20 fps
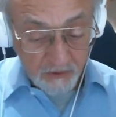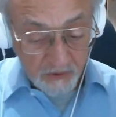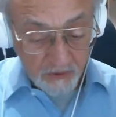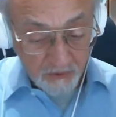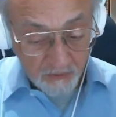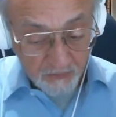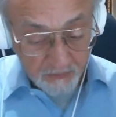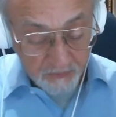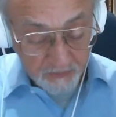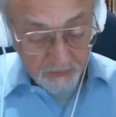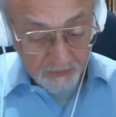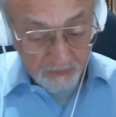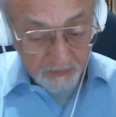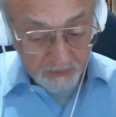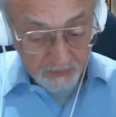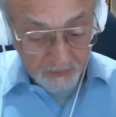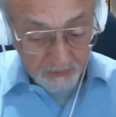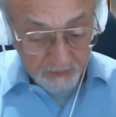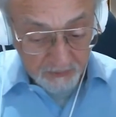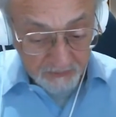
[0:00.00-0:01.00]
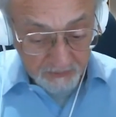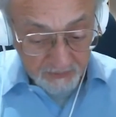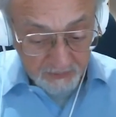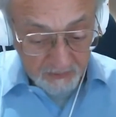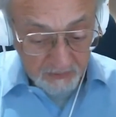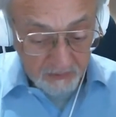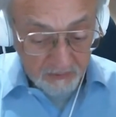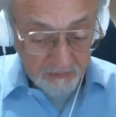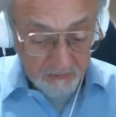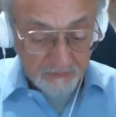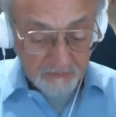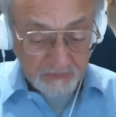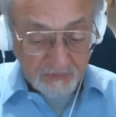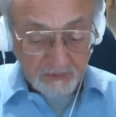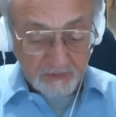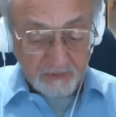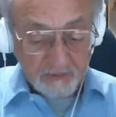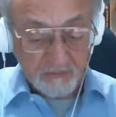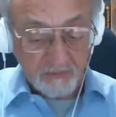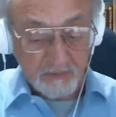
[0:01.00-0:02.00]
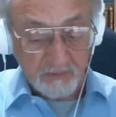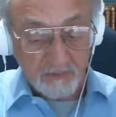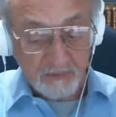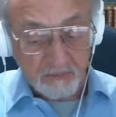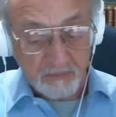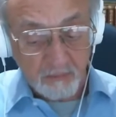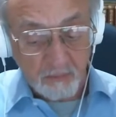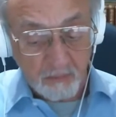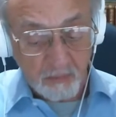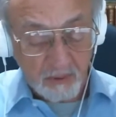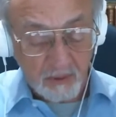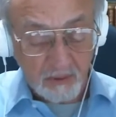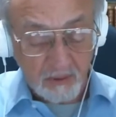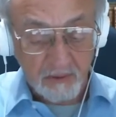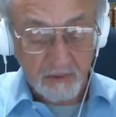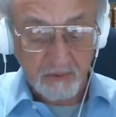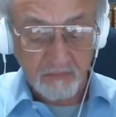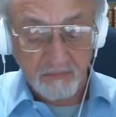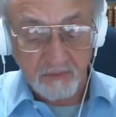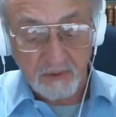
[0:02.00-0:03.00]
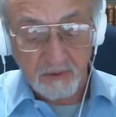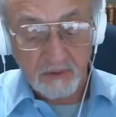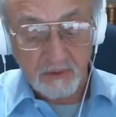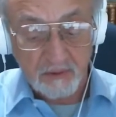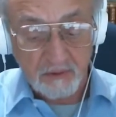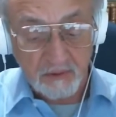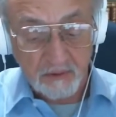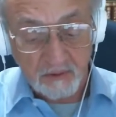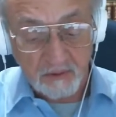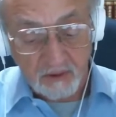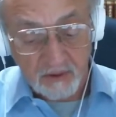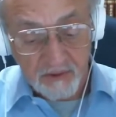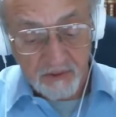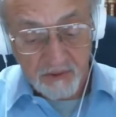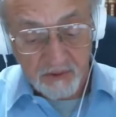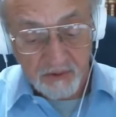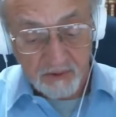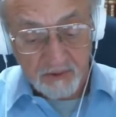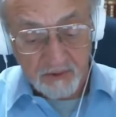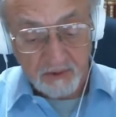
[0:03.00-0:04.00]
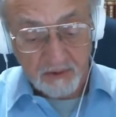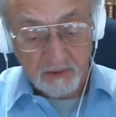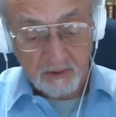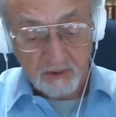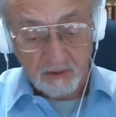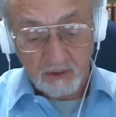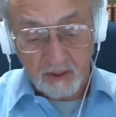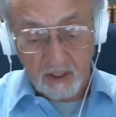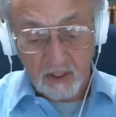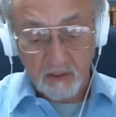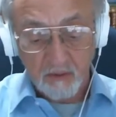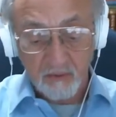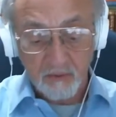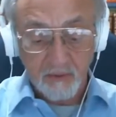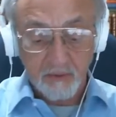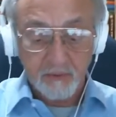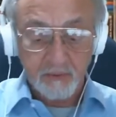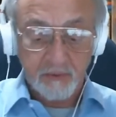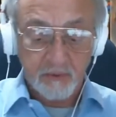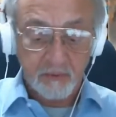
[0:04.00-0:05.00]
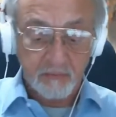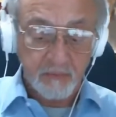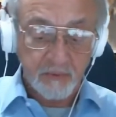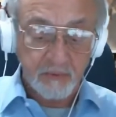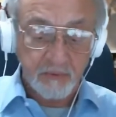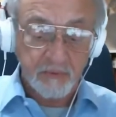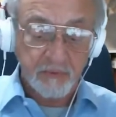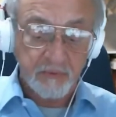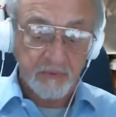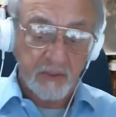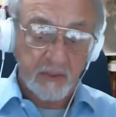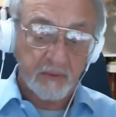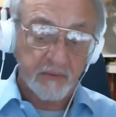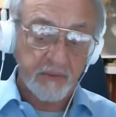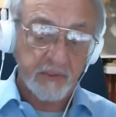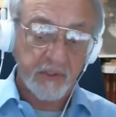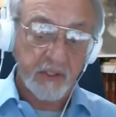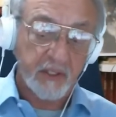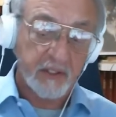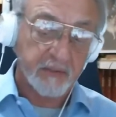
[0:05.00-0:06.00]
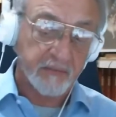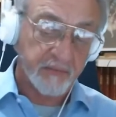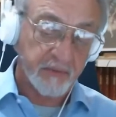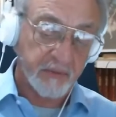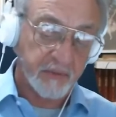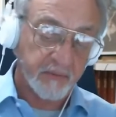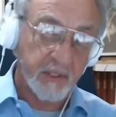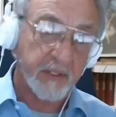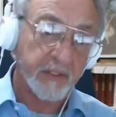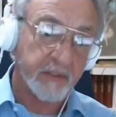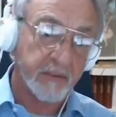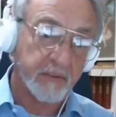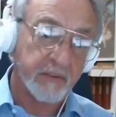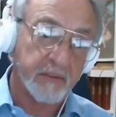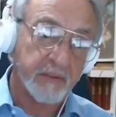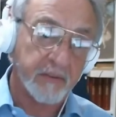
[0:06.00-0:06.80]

so the unforgiving part of it doesn't allow you to move outside of your anger